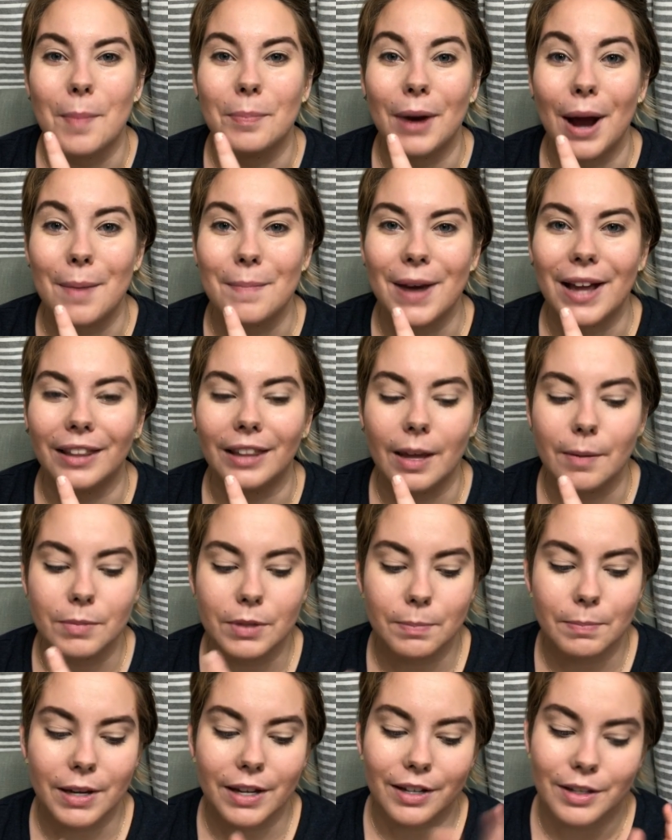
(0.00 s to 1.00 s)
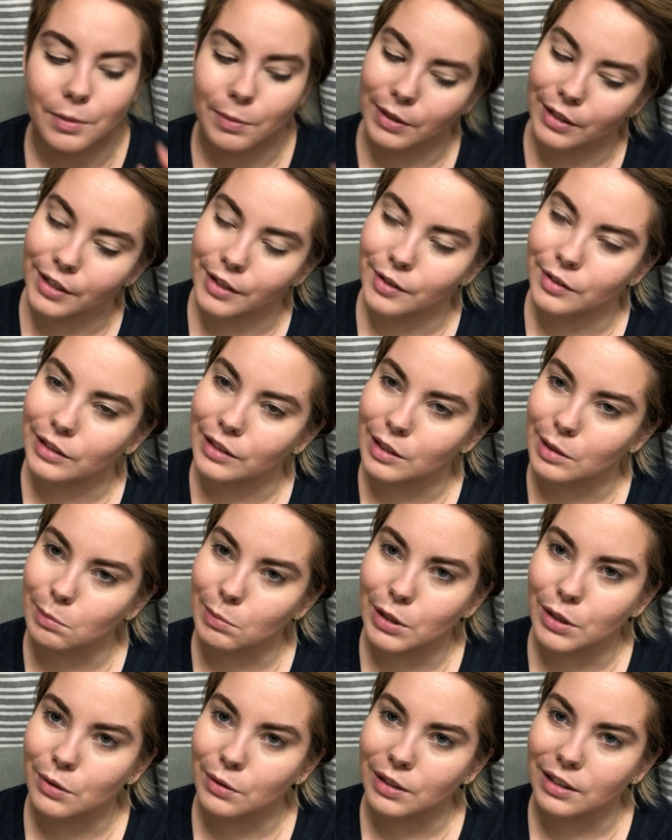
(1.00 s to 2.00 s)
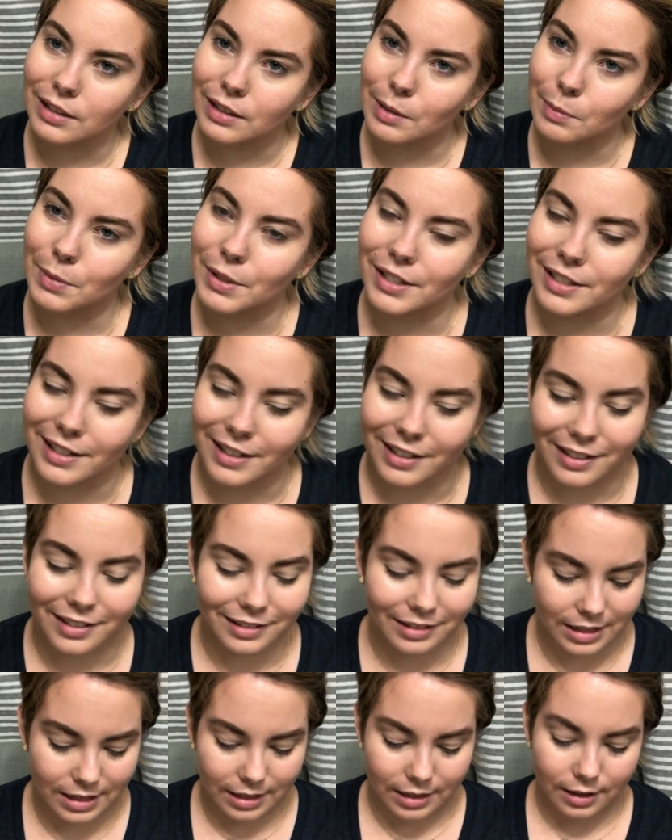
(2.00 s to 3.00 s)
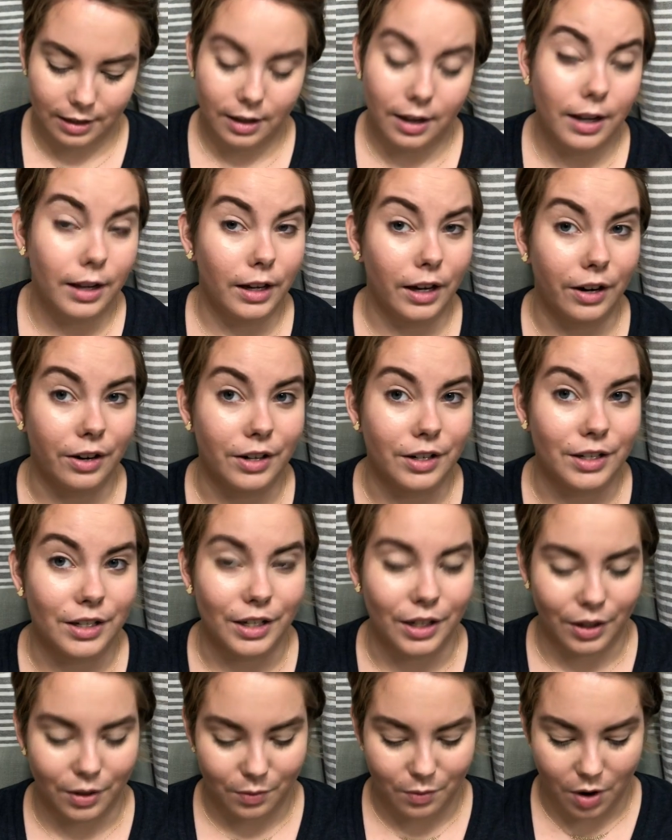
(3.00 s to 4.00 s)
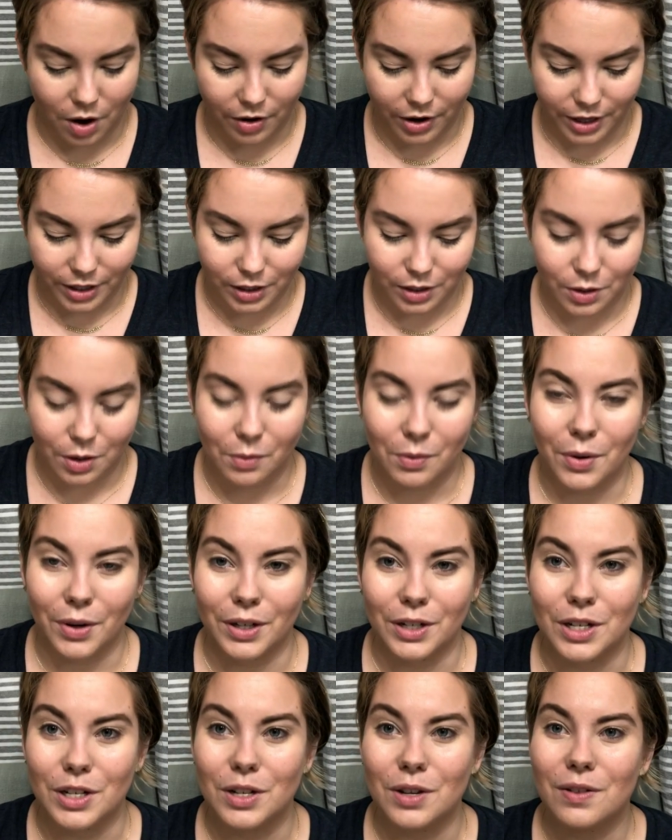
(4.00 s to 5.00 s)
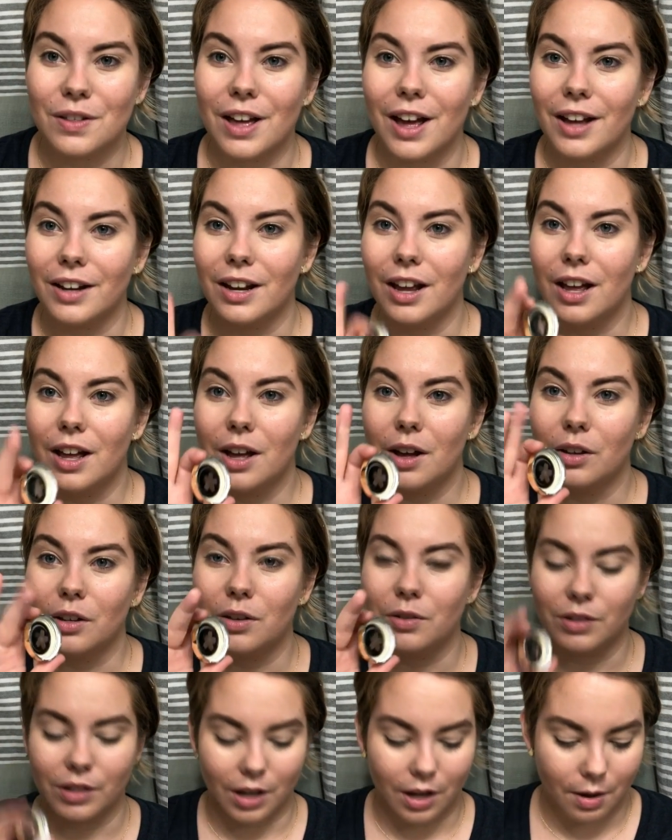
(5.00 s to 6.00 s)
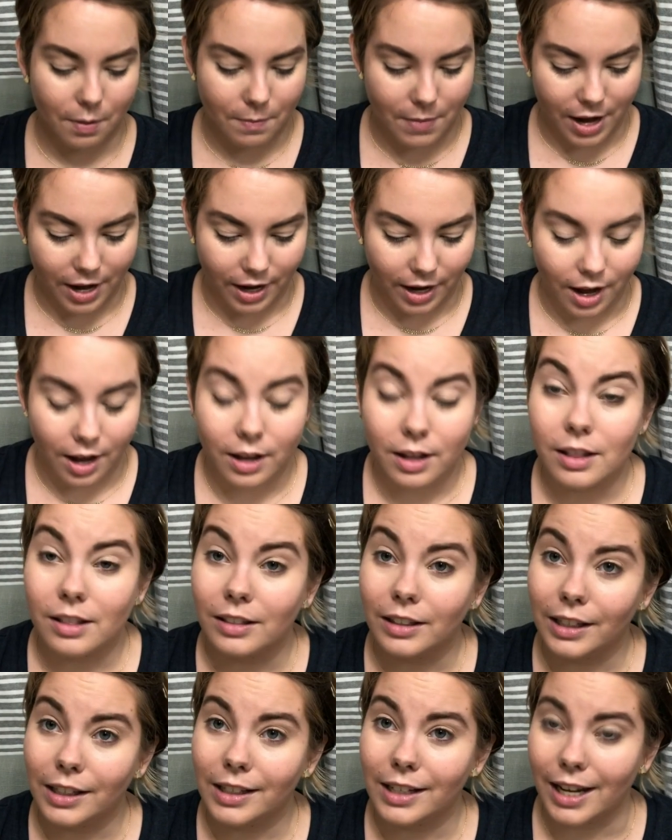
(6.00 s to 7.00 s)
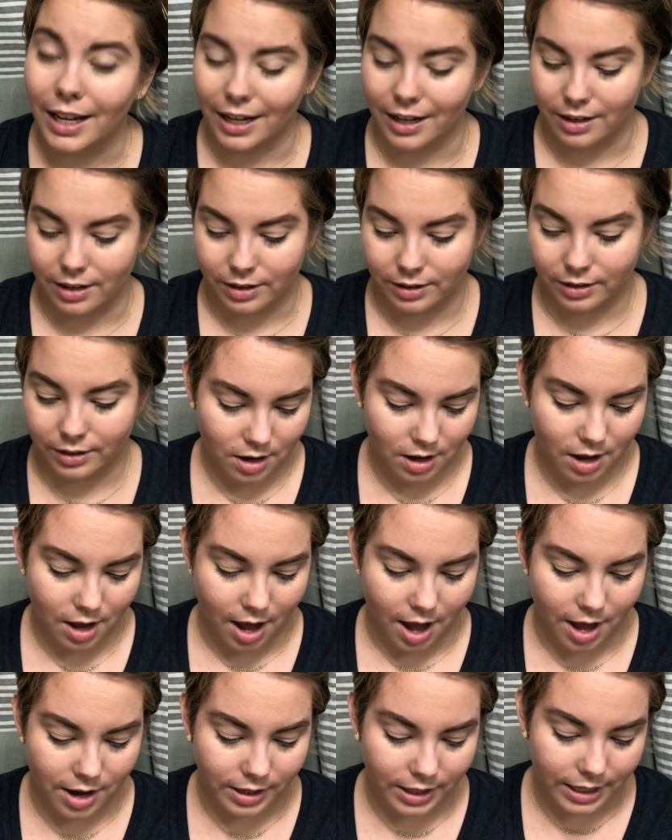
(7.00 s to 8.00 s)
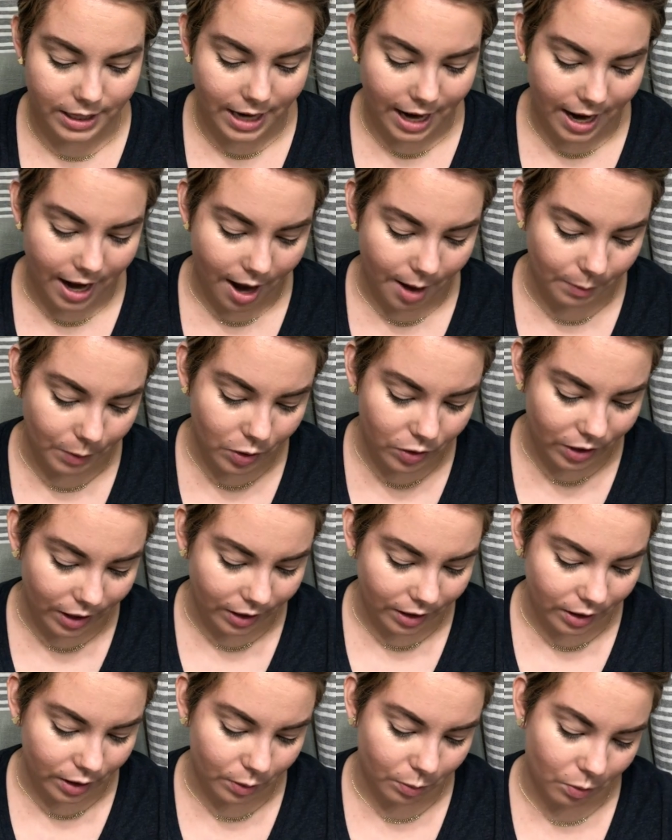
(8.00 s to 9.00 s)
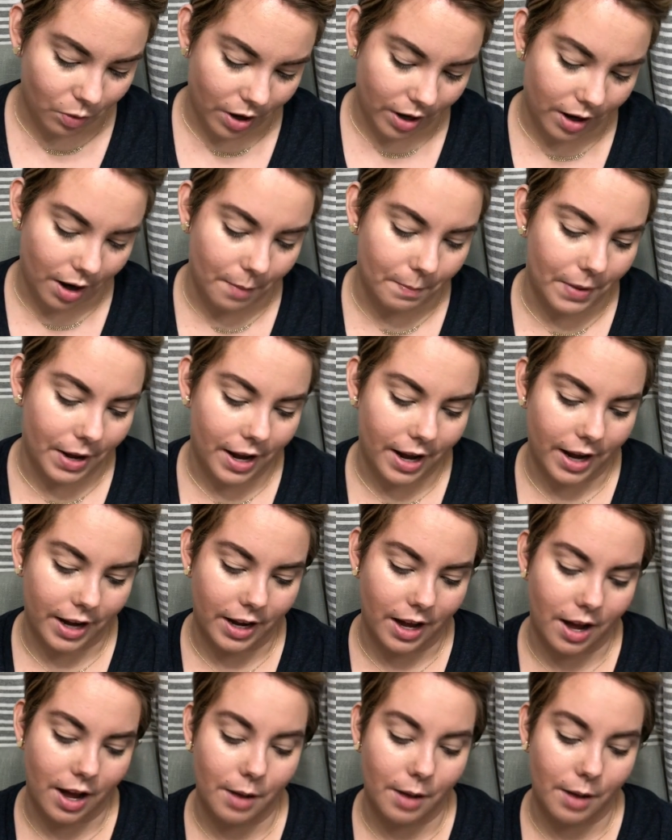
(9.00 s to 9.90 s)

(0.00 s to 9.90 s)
prep my lips because we are going to be doing a lipstick, guarantee you. All right, so I'm going to do that using my clean hands. And today I'm using this one by